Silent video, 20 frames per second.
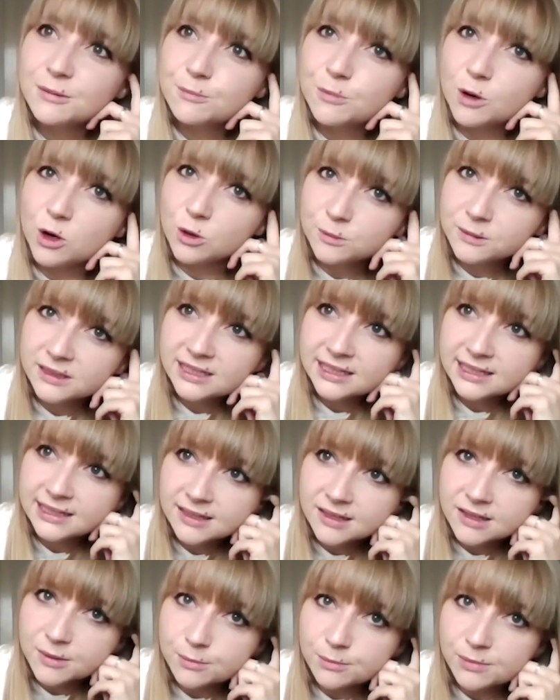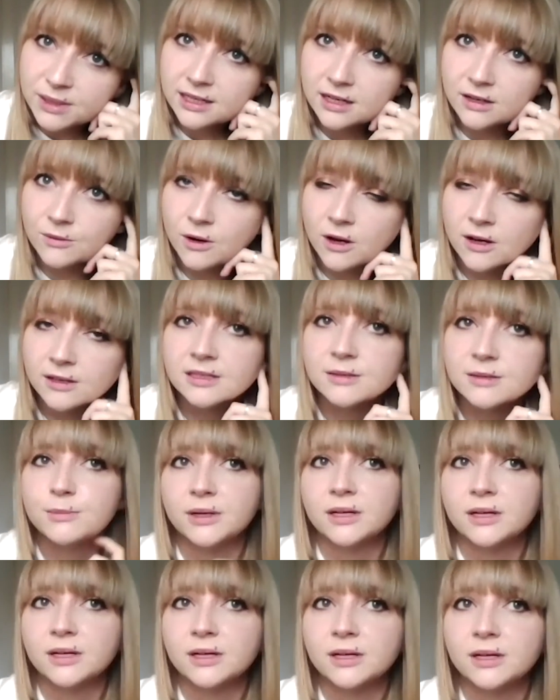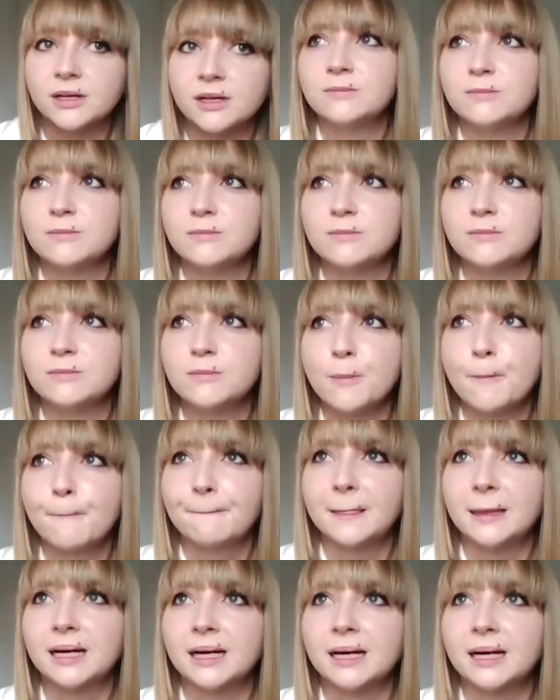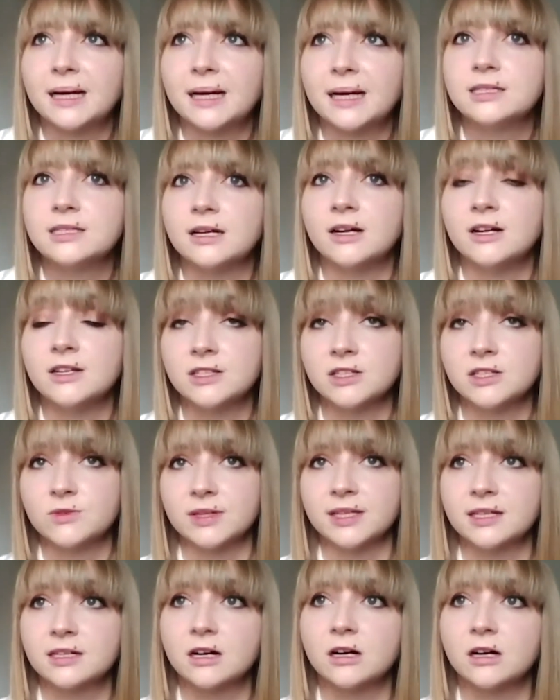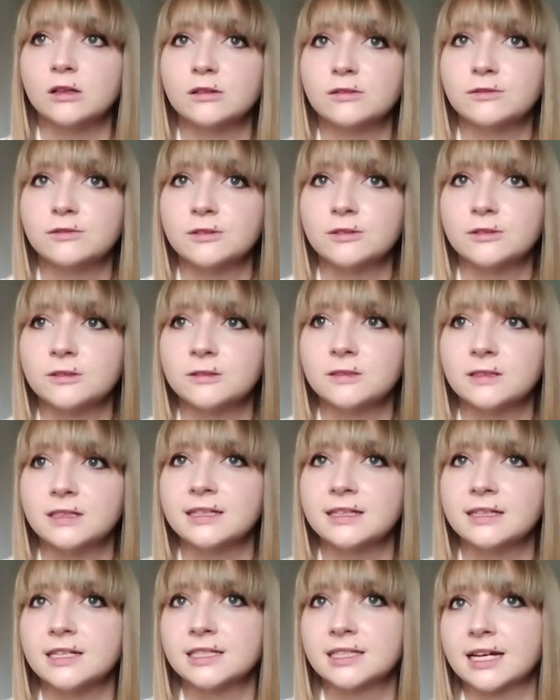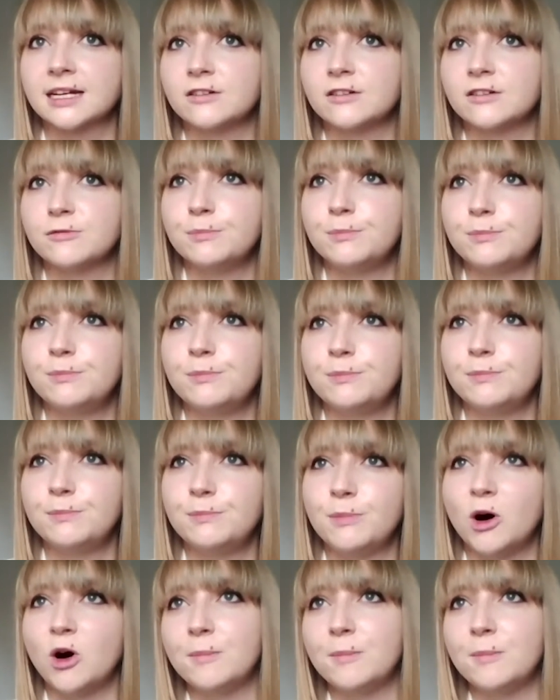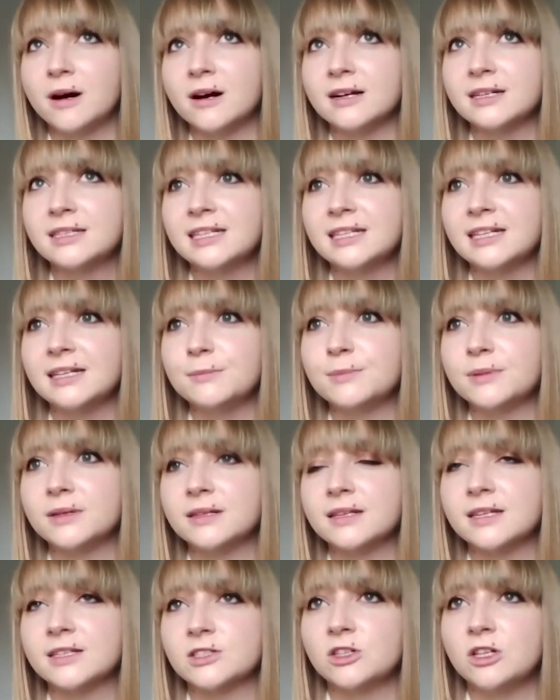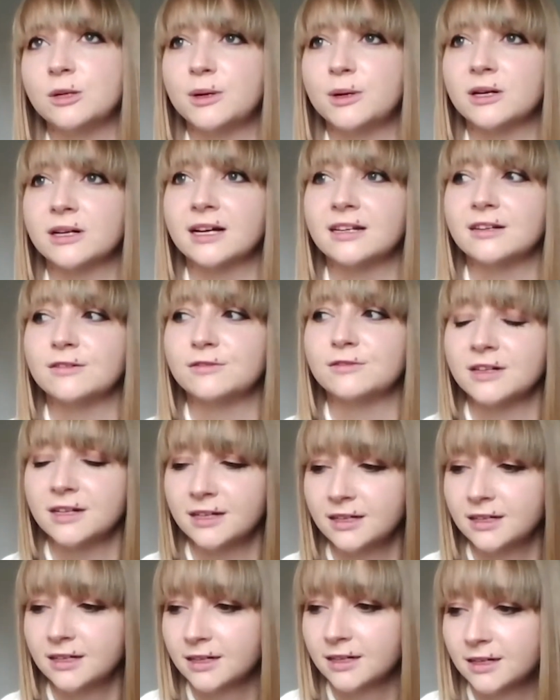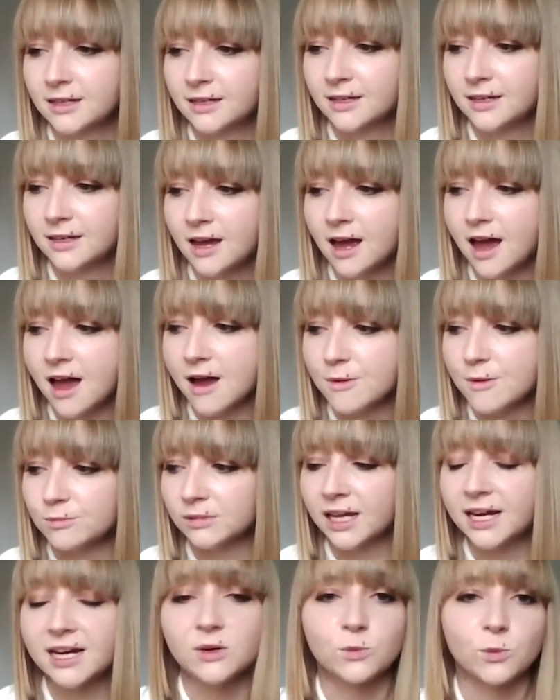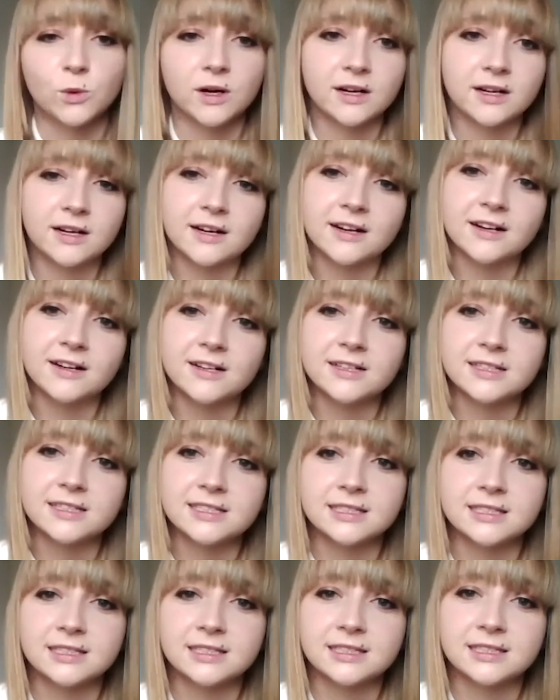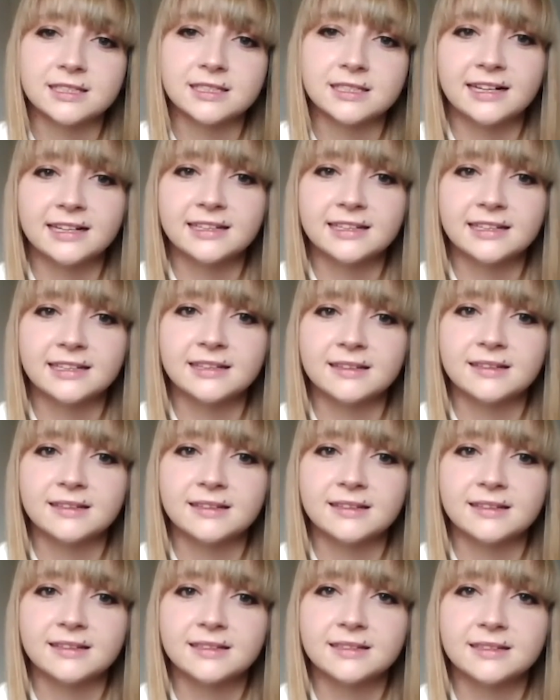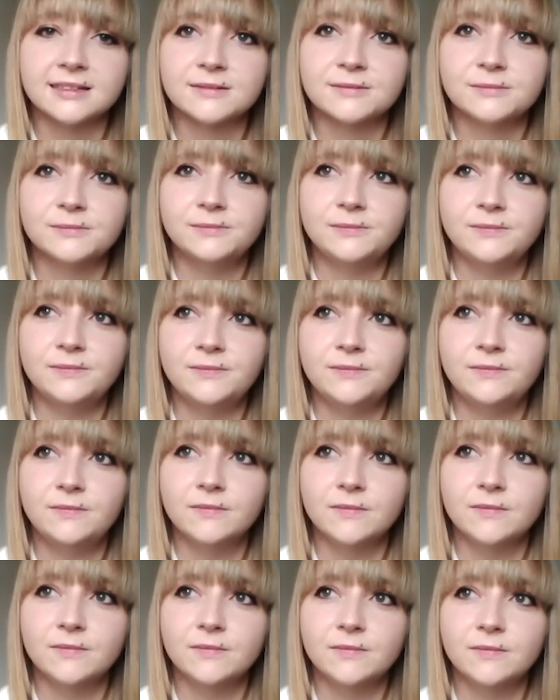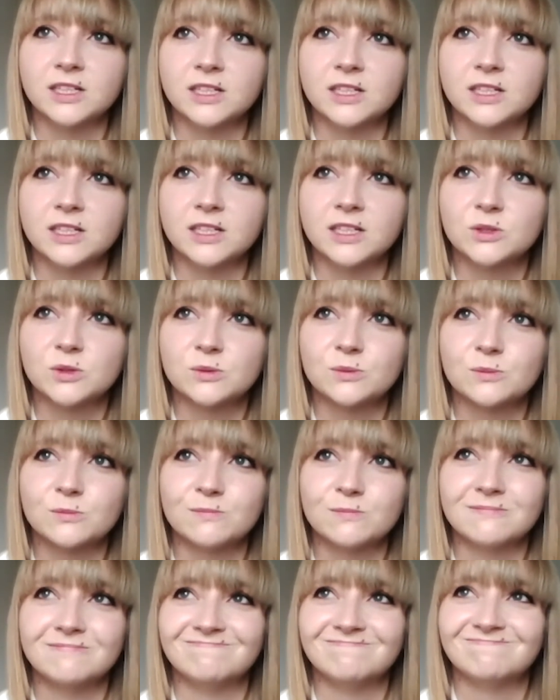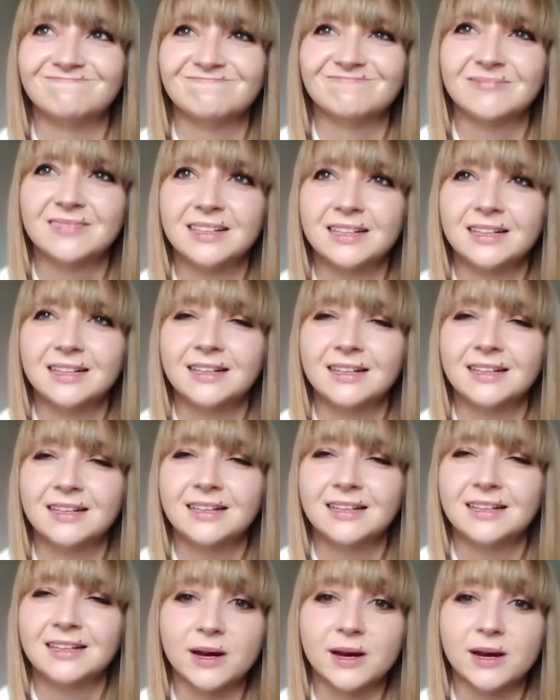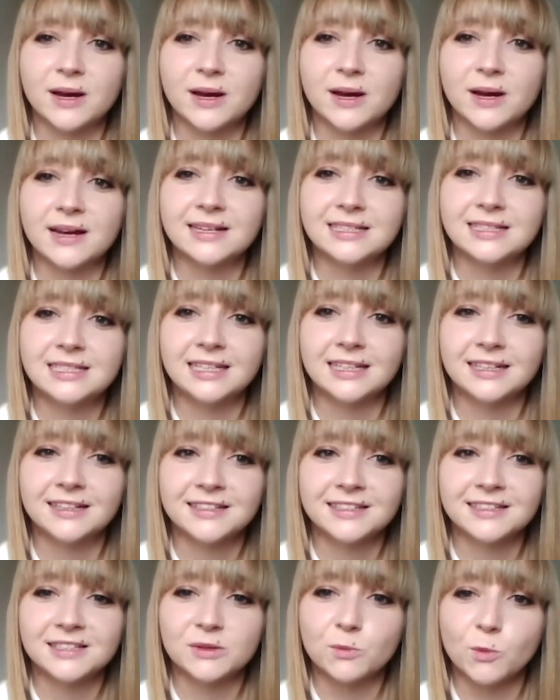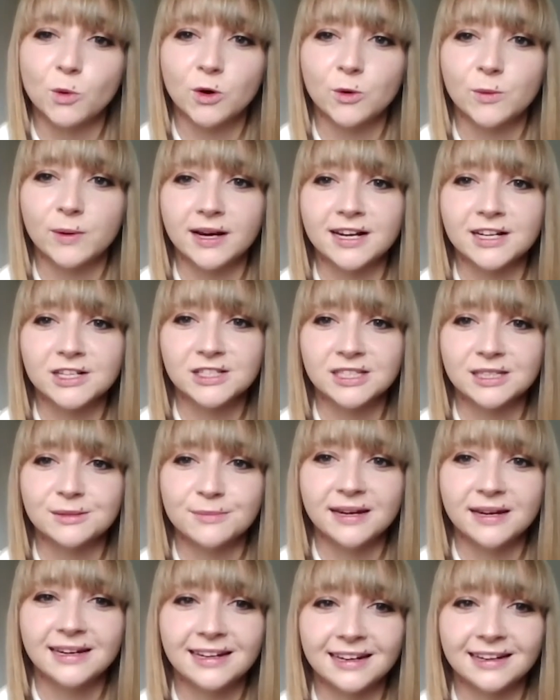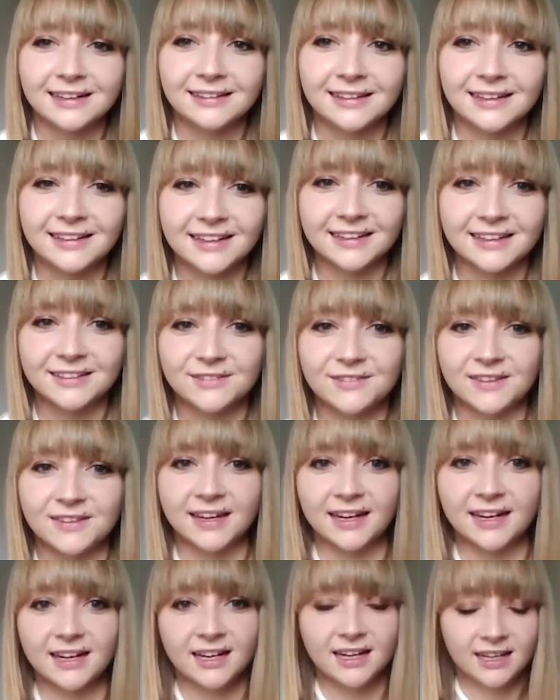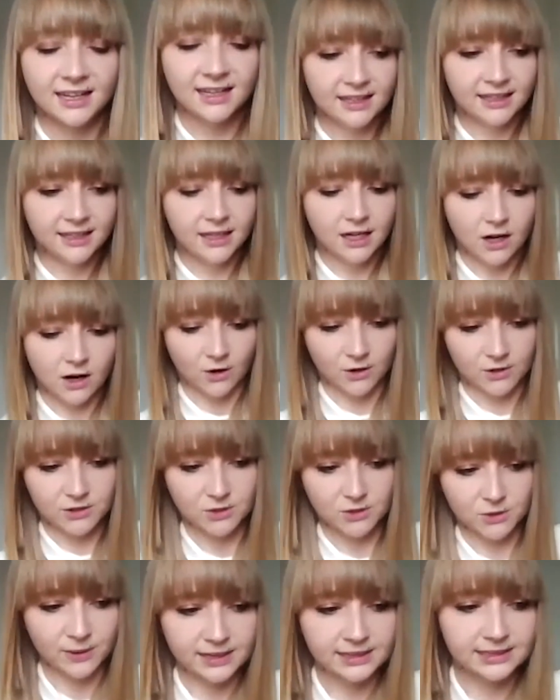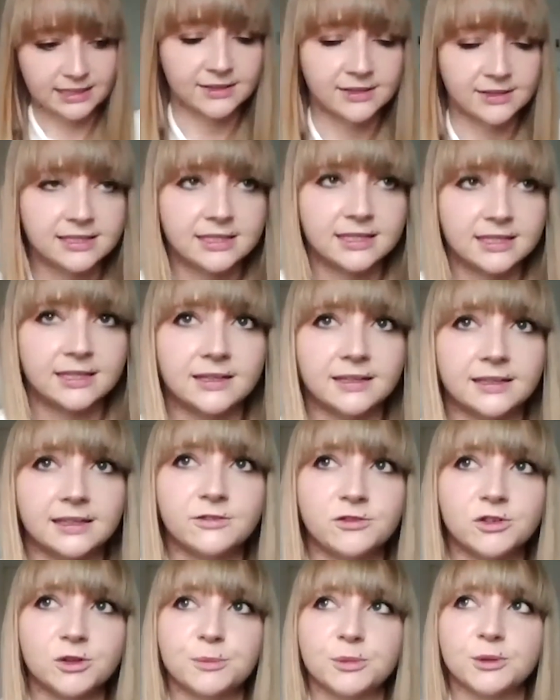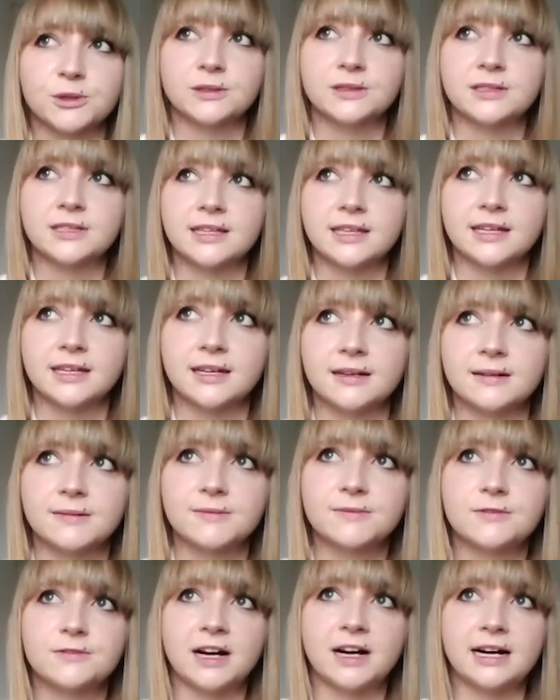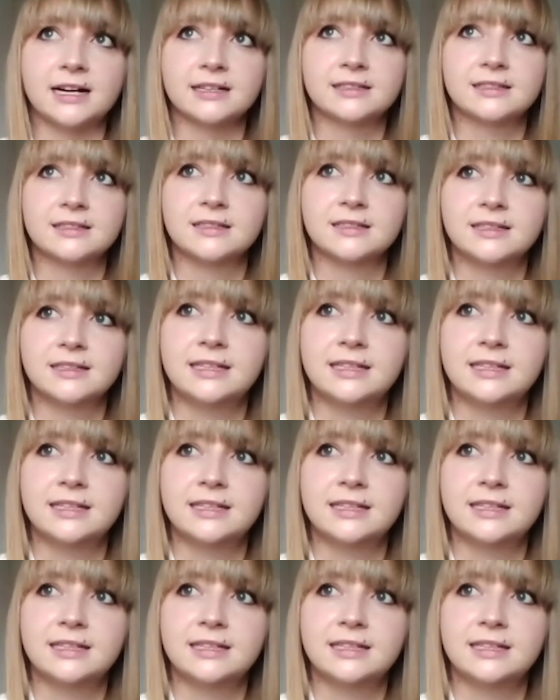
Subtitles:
Probably Mika Rottenberg as well. Like, I know hers is really colourful and it's kind of pop arty, but it's all about kind of line workers and stuff like that, and like blood, sweat and tears, and what are we actually making, that kind of thing. Also went down to Liverpool to the Fact